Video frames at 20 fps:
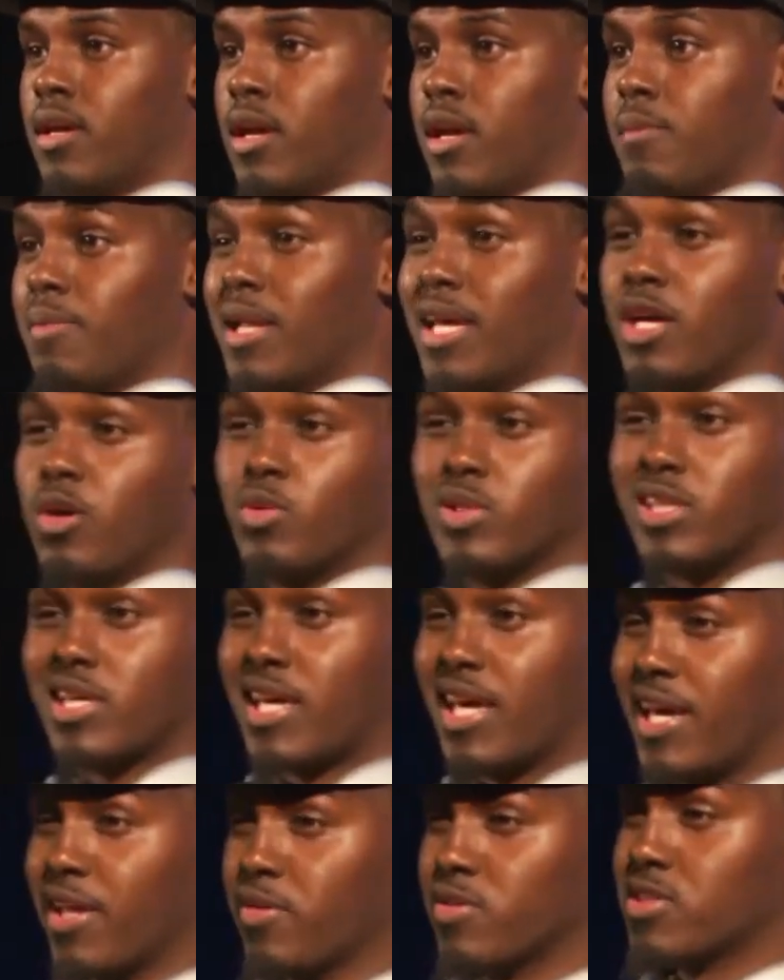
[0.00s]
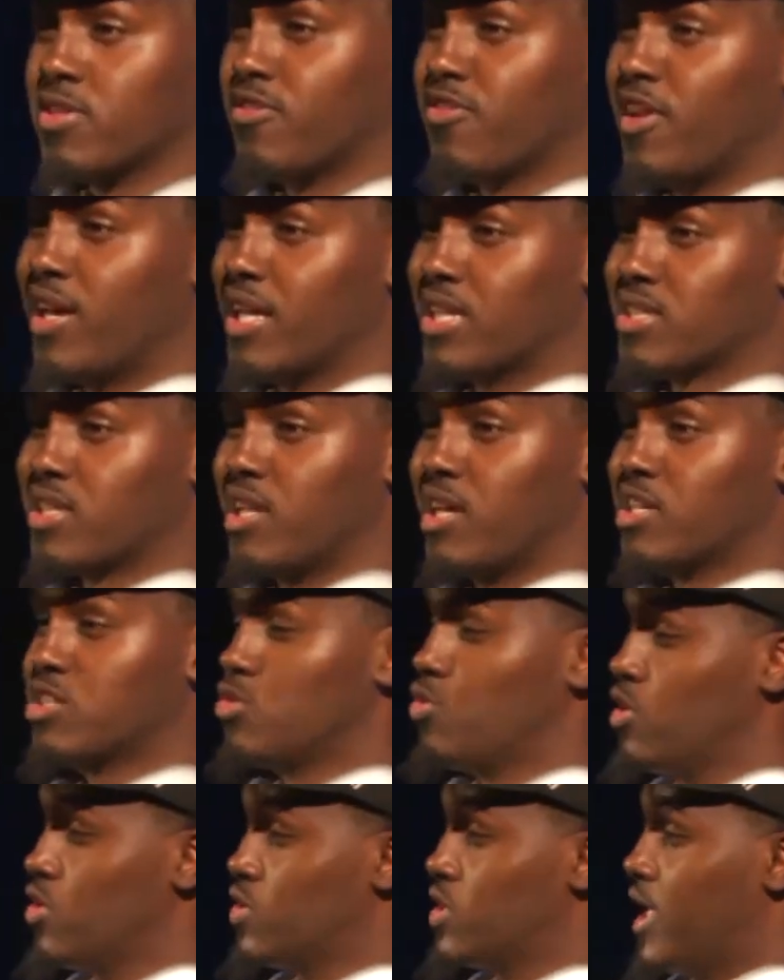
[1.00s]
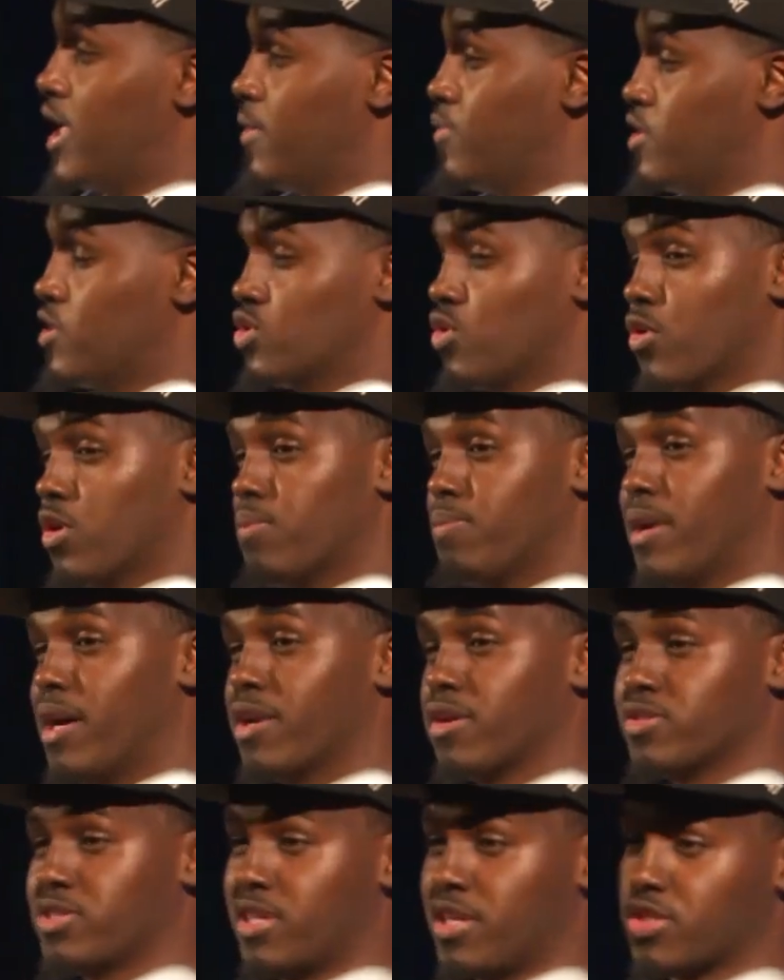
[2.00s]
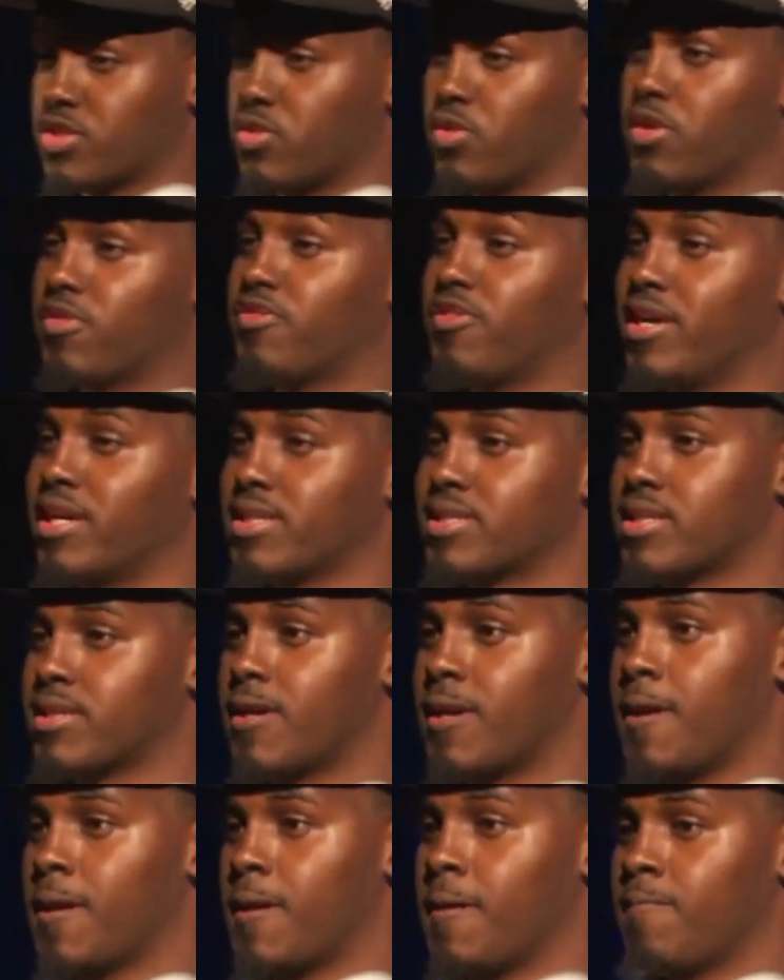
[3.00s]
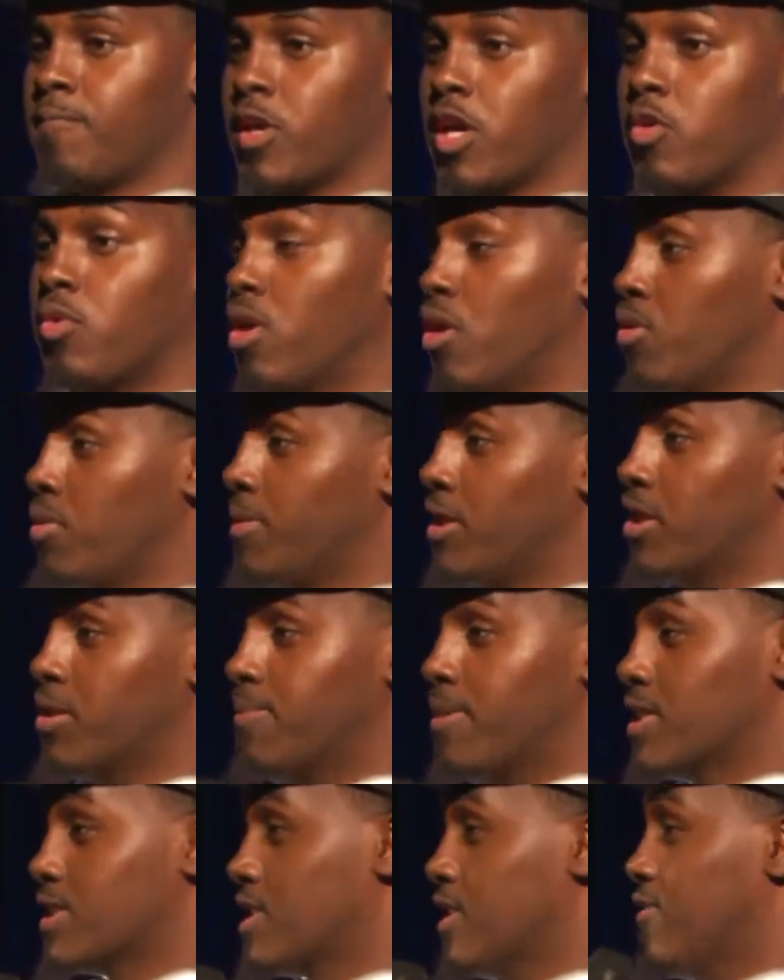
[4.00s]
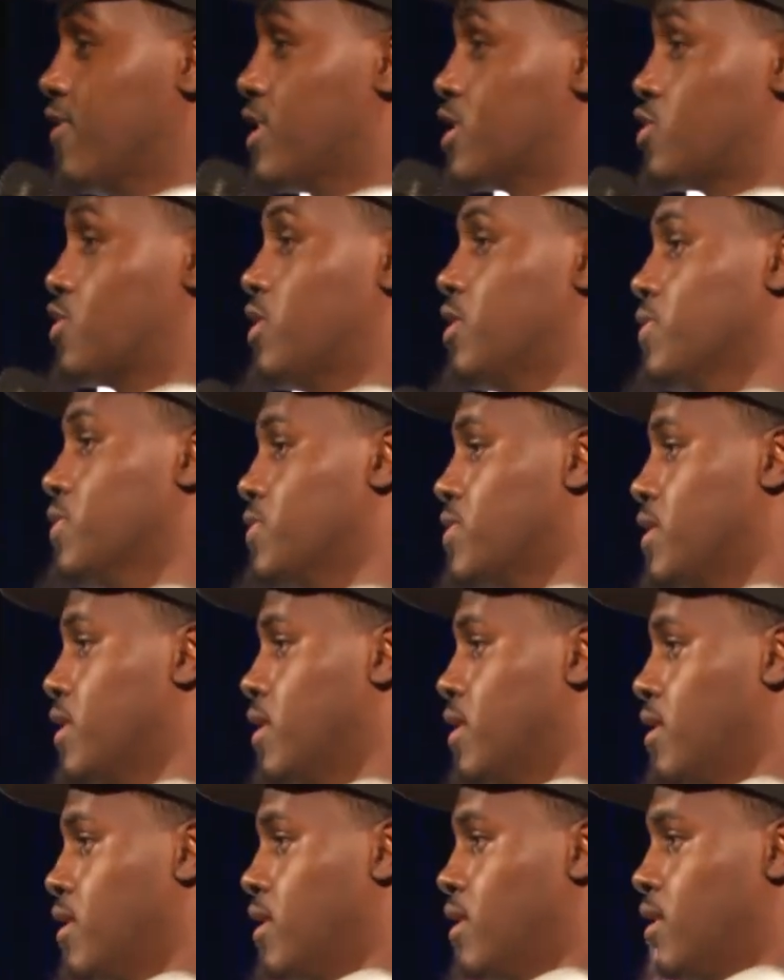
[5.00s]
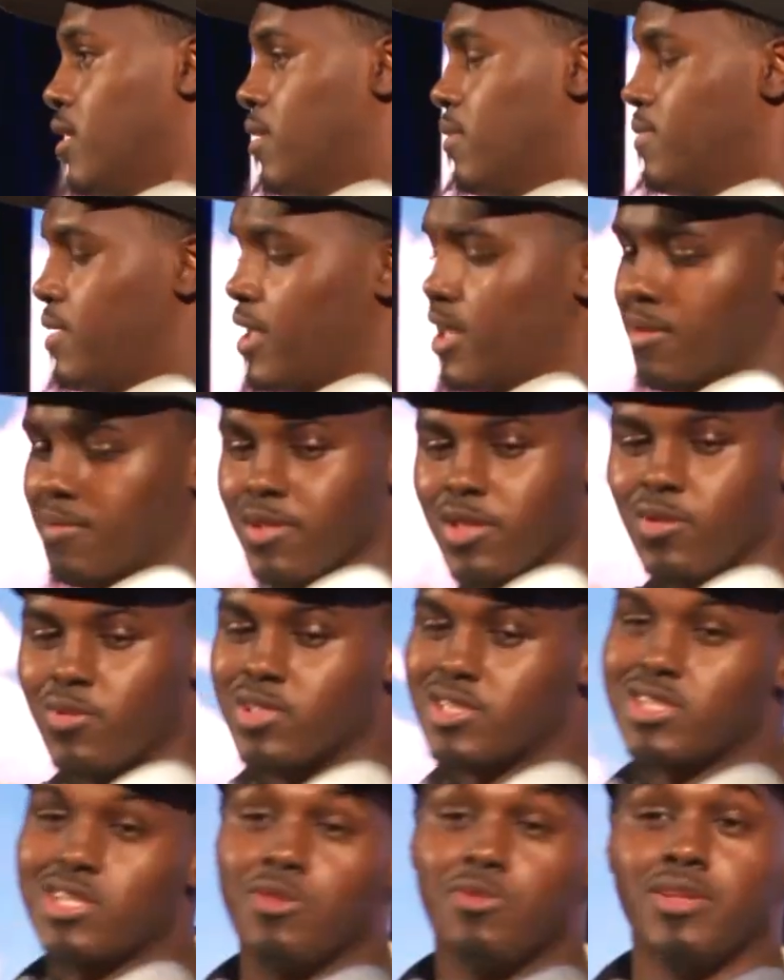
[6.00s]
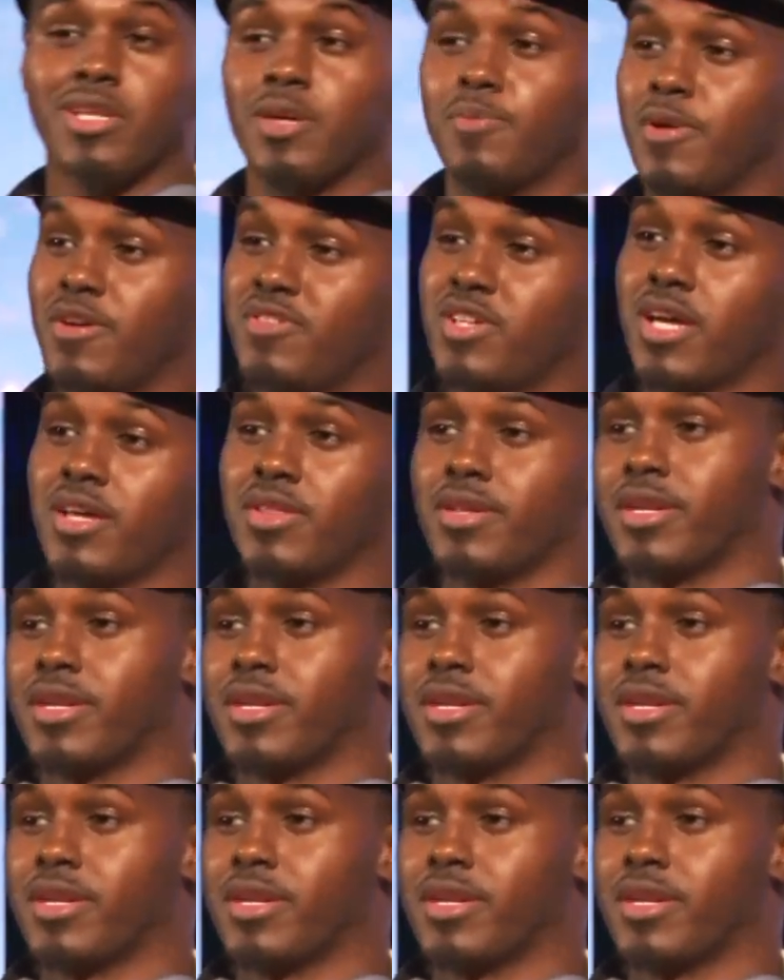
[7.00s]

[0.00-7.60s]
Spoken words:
Playing with the candles and flashlights, we used the empty soda bottles in our sword fights. And while we made the best of our struggles, and our mother was tearing up every other